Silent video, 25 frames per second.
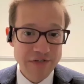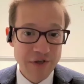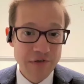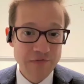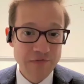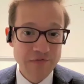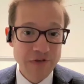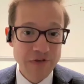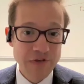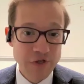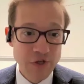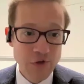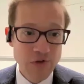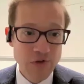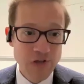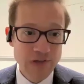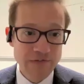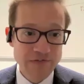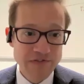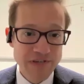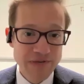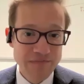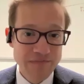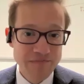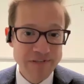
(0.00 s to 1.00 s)
So if you do
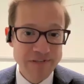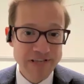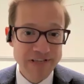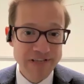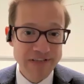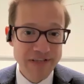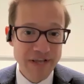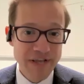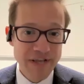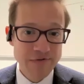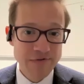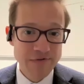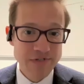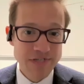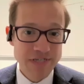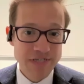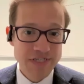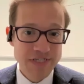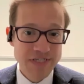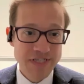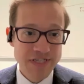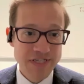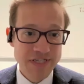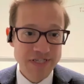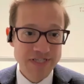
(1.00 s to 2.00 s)
give somebody
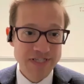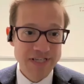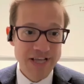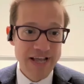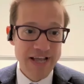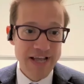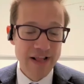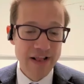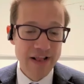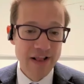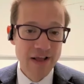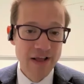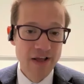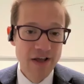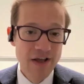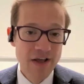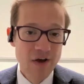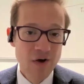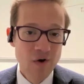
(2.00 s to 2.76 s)
notice to sell